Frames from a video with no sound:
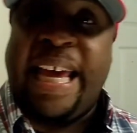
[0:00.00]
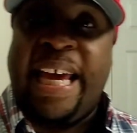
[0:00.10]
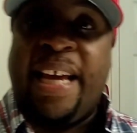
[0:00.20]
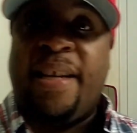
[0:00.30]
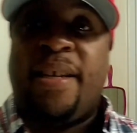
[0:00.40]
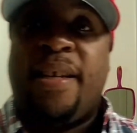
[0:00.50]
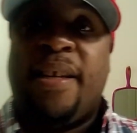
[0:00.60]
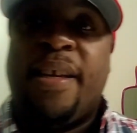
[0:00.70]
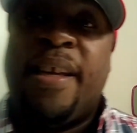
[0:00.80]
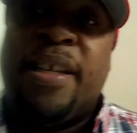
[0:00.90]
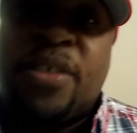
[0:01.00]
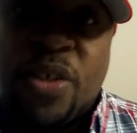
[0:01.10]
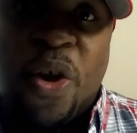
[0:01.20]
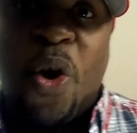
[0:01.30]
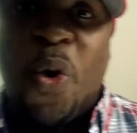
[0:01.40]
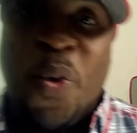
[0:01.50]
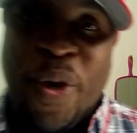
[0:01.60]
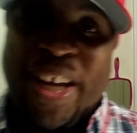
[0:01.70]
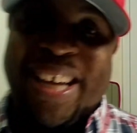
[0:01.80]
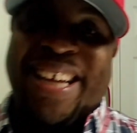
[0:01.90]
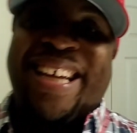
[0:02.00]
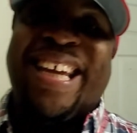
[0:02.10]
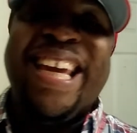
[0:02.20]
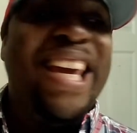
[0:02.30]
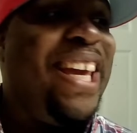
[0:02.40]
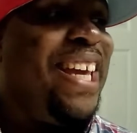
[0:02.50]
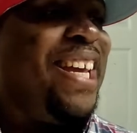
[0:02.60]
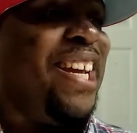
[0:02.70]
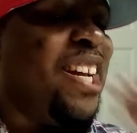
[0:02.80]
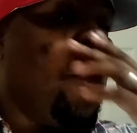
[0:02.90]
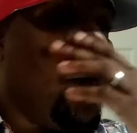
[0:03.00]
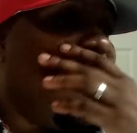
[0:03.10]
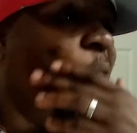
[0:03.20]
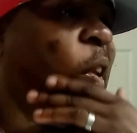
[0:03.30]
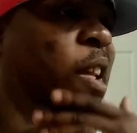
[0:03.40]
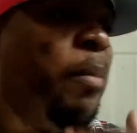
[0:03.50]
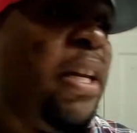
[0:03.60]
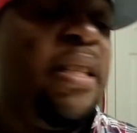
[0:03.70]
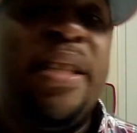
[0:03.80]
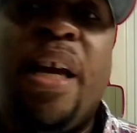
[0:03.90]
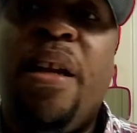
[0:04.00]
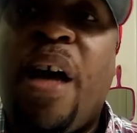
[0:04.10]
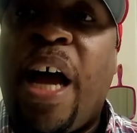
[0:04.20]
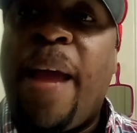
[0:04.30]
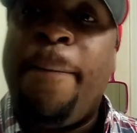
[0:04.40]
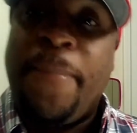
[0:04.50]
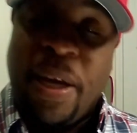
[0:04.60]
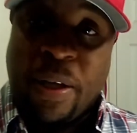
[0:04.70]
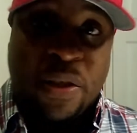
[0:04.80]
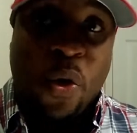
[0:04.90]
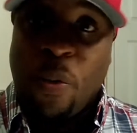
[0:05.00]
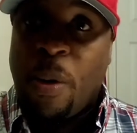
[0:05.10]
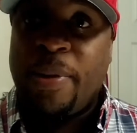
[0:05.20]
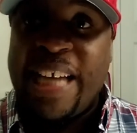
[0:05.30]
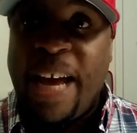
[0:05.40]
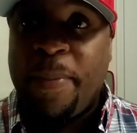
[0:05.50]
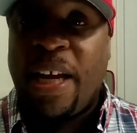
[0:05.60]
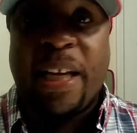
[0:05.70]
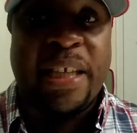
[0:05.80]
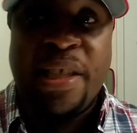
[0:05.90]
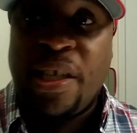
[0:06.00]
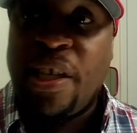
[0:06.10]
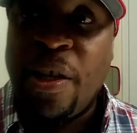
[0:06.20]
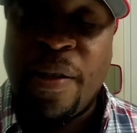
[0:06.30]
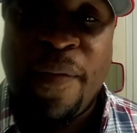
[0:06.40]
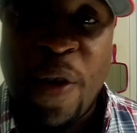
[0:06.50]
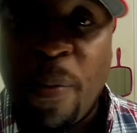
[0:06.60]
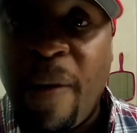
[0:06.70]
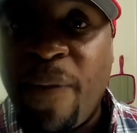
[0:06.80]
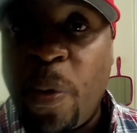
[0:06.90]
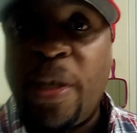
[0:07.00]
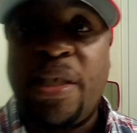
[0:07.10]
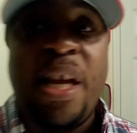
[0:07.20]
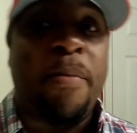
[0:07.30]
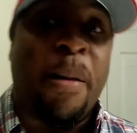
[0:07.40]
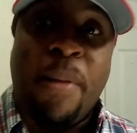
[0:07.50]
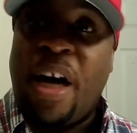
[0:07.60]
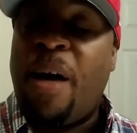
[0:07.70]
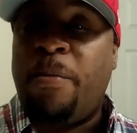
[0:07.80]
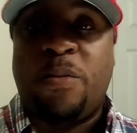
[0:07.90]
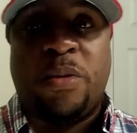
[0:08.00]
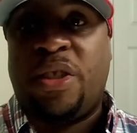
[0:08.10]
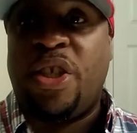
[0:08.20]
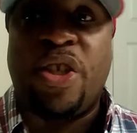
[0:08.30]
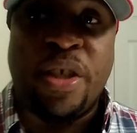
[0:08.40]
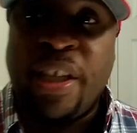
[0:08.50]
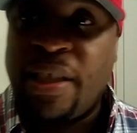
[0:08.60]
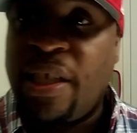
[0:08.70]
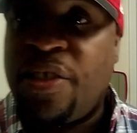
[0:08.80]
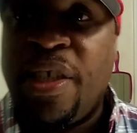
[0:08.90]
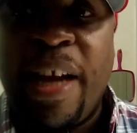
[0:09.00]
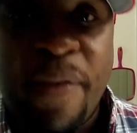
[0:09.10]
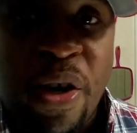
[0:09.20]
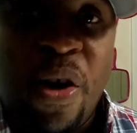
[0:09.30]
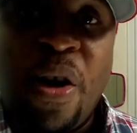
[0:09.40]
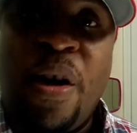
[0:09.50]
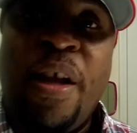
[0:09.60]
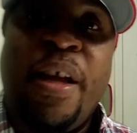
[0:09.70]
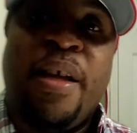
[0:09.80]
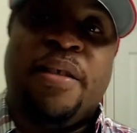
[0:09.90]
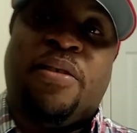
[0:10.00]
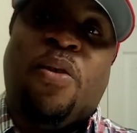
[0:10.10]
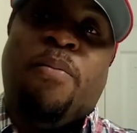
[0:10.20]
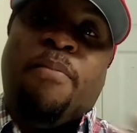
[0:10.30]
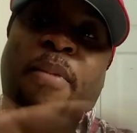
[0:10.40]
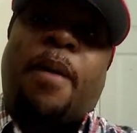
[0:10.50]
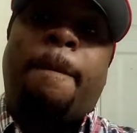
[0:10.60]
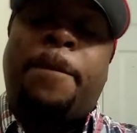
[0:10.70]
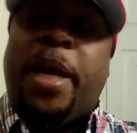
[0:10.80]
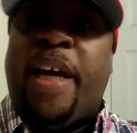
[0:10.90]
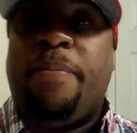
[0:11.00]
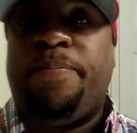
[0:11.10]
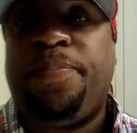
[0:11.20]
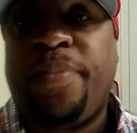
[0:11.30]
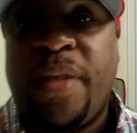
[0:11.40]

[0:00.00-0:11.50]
And so we called him and he said, I told him what was happening. I guess he could hear the fear in my voice. My mom, she couldn't get there. She didn't have a car. So bet.